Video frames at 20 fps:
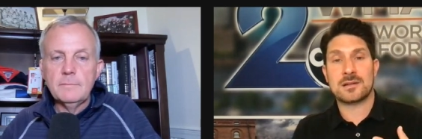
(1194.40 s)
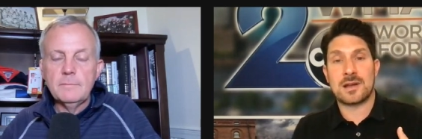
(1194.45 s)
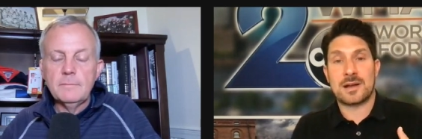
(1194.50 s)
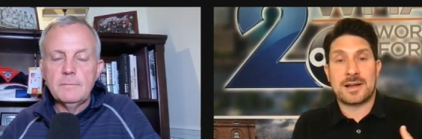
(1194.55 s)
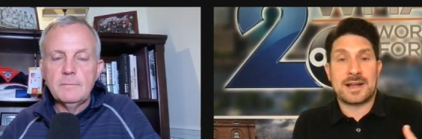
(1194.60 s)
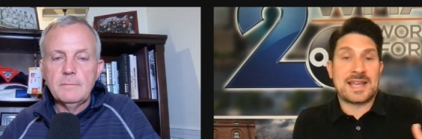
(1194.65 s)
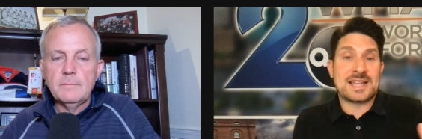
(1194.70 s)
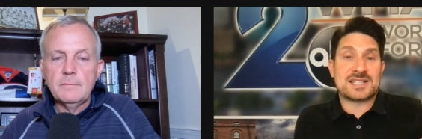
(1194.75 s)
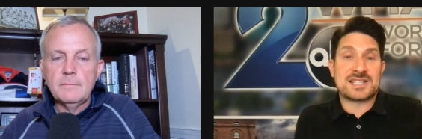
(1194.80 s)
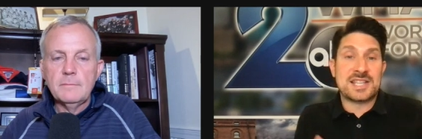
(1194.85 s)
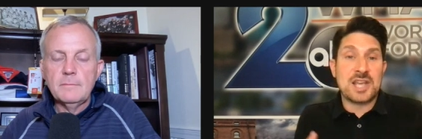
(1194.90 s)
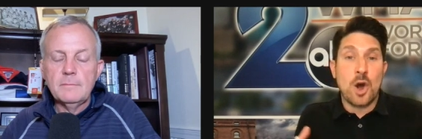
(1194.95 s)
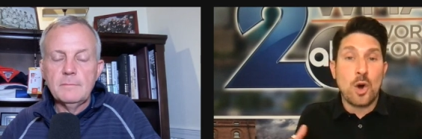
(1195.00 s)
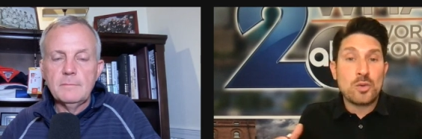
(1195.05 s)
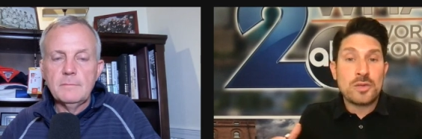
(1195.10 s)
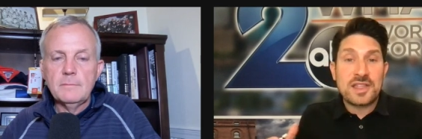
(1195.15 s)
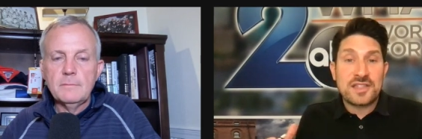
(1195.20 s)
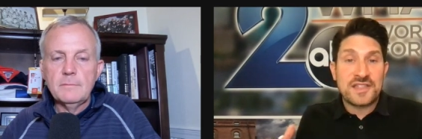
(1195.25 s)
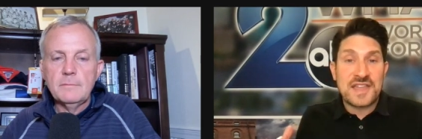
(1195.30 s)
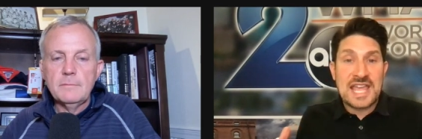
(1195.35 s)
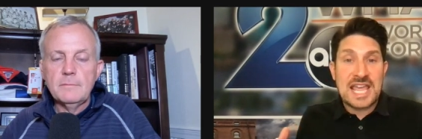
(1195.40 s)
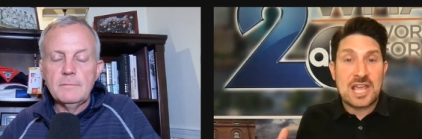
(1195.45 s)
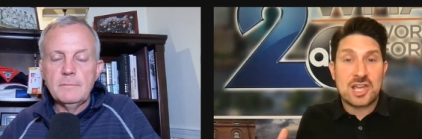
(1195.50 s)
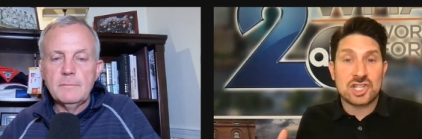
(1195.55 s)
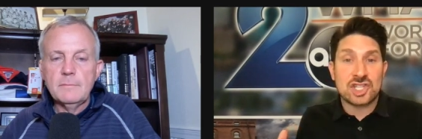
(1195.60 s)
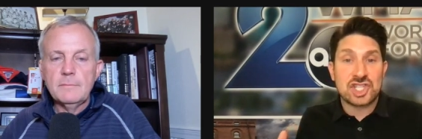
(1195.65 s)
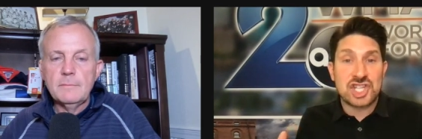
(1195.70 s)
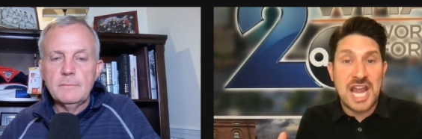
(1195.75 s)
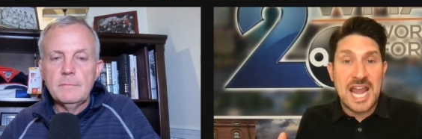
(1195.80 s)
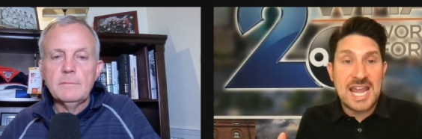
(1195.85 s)
Speaker 1: I guess the only thing
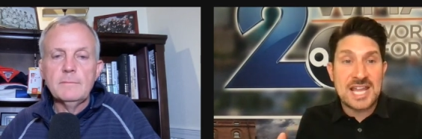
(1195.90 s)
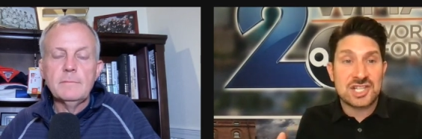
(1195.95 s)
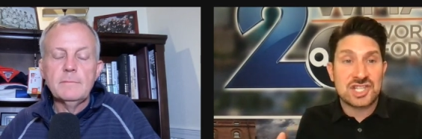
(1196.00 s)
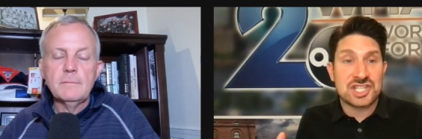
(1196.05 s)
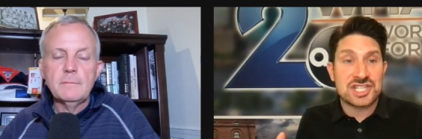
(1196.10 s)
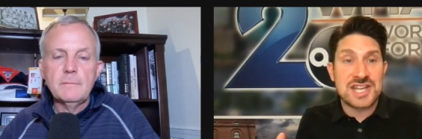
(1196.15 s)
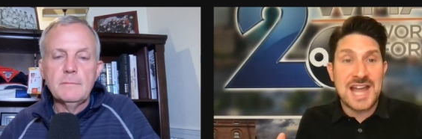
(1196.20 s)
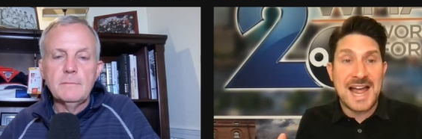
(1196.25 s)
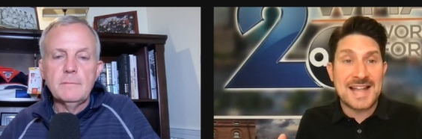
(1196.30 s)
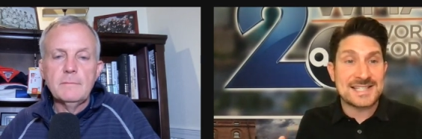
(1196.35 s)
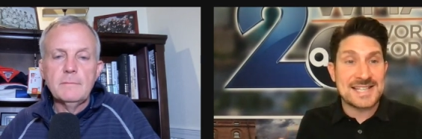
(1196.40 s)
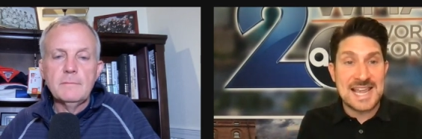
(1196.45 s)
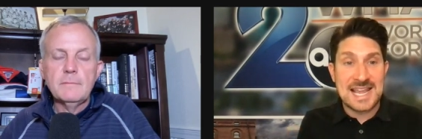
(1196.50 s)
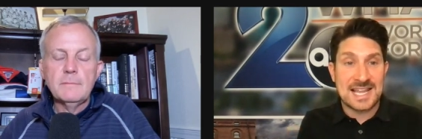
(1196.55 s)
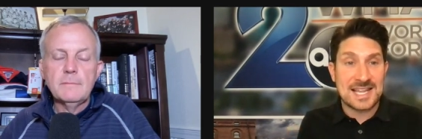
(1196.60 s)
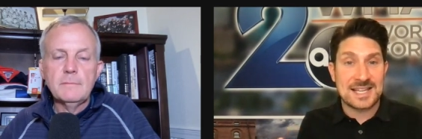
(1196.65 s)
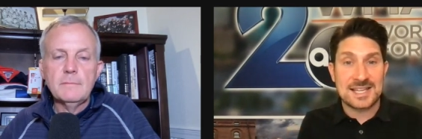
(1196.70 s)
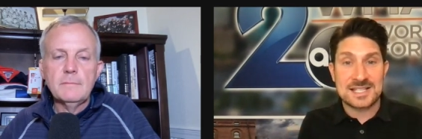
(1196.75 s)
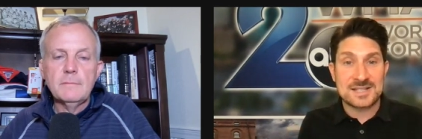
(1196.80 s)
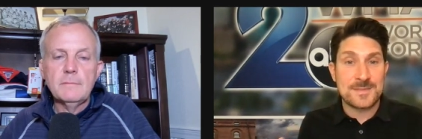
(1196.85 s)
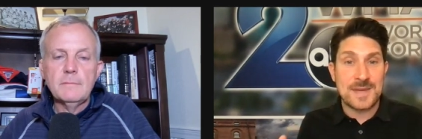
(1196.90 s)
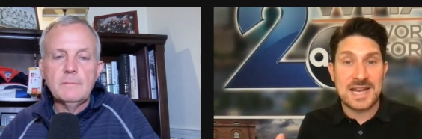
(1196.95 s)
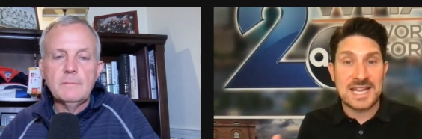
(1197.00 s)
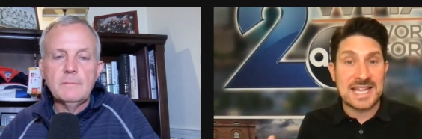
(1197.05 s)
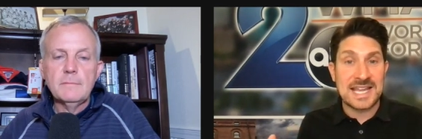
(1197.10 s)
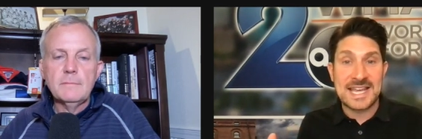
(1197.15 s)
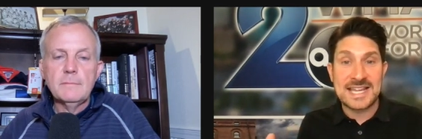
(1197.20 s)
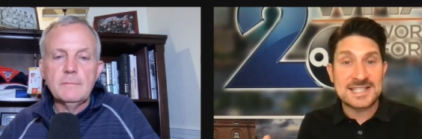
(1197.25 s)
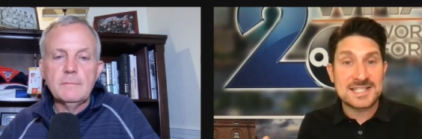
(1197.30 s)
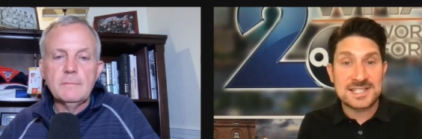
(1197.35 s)
could change is not taking as many
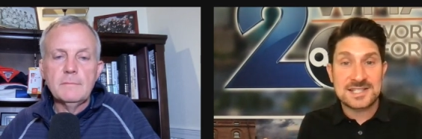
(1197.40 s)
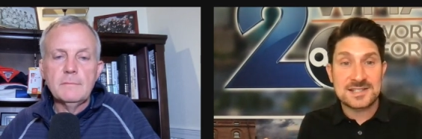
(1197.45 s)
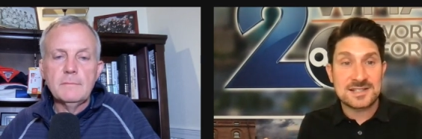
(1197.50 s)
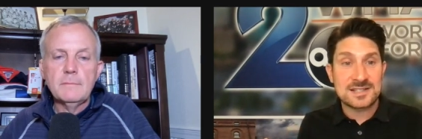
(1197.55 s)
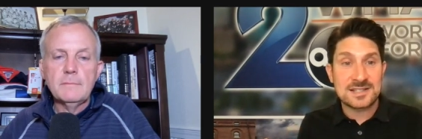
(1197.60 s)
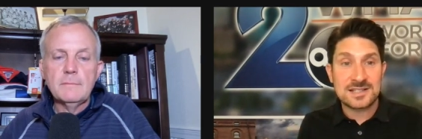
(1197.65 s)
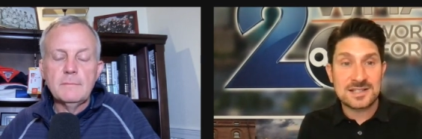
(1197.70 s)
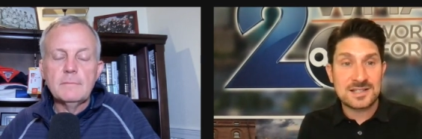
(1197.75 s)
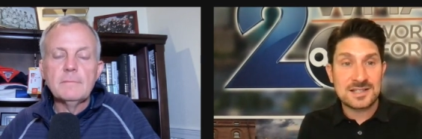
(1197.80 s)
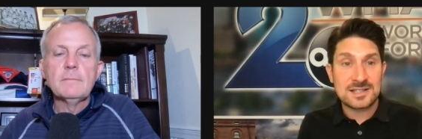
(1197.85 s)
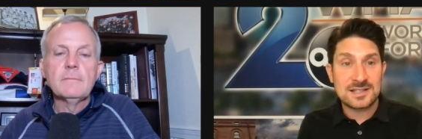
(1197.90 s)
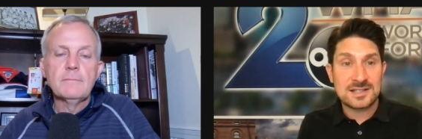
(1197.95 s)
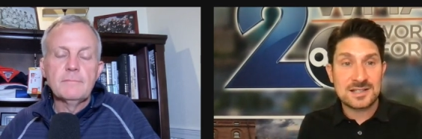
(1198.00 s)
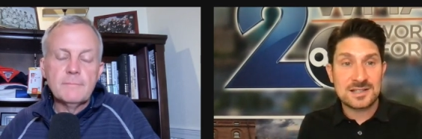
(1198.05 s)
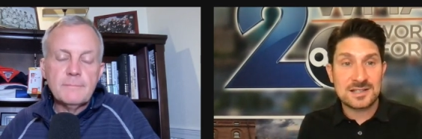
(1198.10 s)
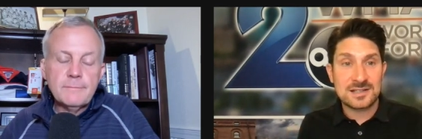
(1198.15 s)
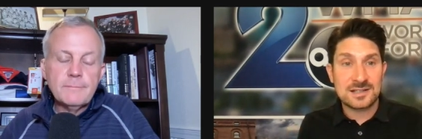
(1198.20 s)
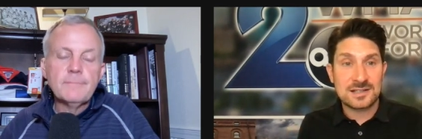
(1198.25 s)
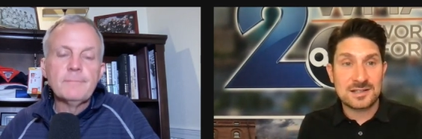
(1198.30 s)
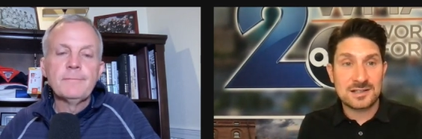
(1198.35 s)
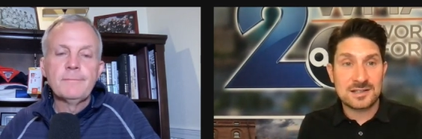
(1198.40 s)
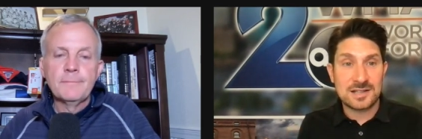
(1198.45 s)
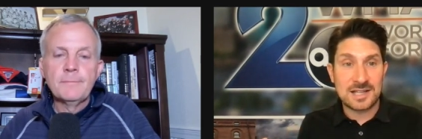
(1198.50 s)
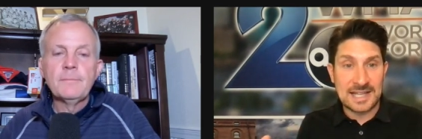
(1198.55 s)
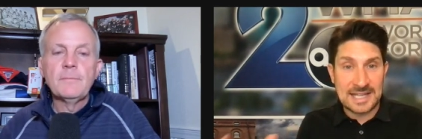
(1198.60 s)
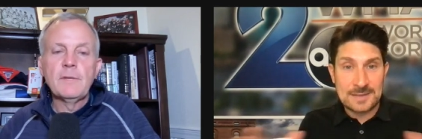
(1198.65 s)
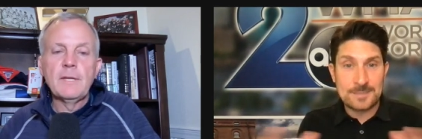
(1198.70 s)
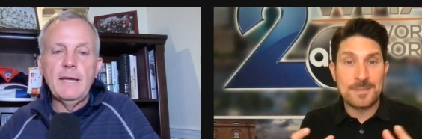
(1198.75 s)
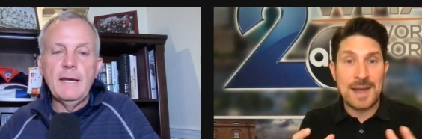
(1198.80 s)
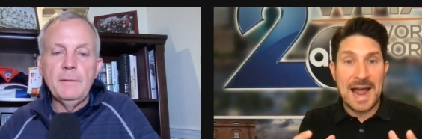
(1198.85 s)
hits
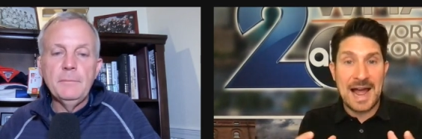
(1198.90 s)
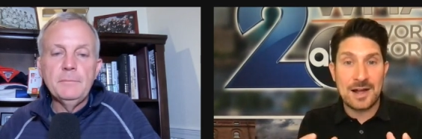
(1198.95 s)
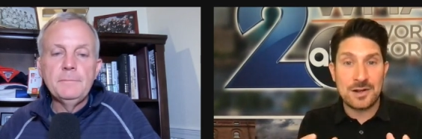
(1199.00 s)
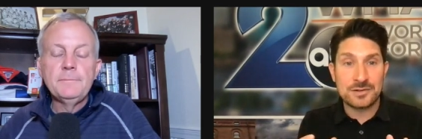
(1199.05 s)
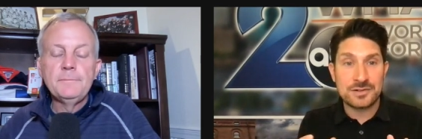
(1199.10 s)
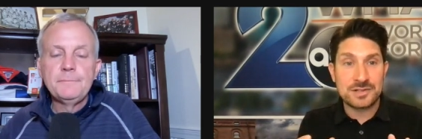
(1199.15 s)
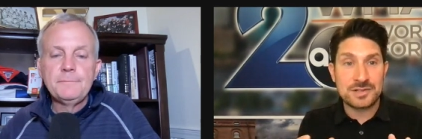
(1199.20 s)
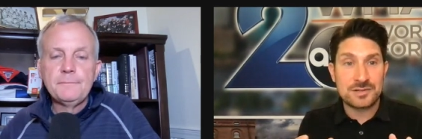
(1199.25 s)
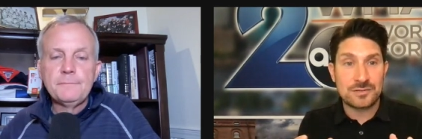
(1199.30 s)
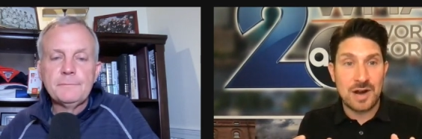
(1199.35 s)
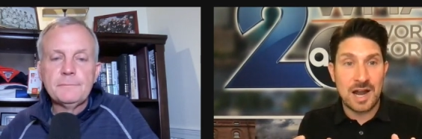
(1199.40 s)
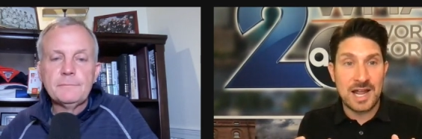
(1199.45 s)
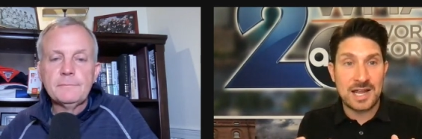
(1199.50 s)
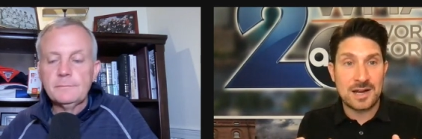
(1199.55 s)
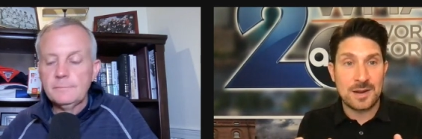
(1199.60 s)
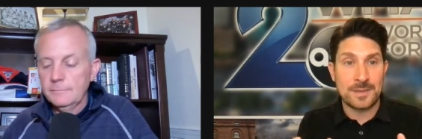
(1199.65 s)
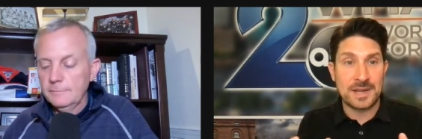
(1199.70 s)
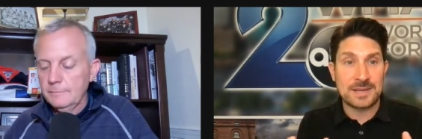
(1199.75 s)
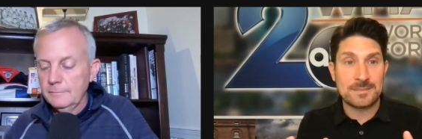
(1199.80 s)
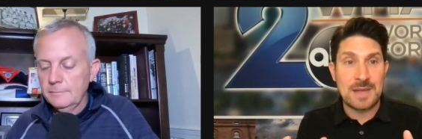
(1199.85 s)
in yeah. bounds, right? I mean,